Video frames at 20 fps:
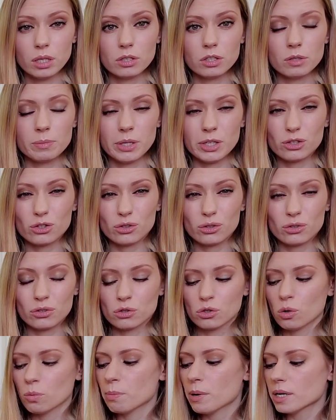to make sure
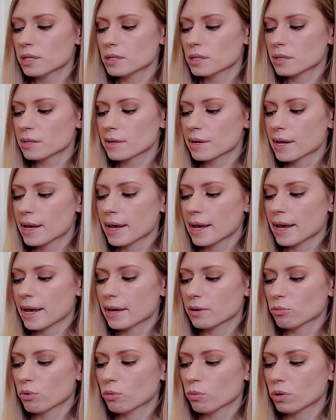there's no buzzing,
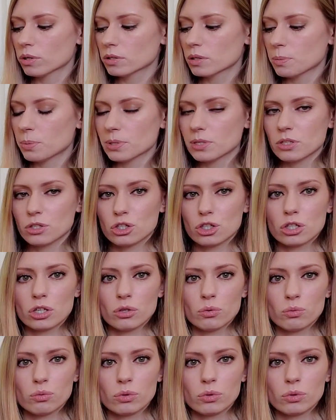and we want to position it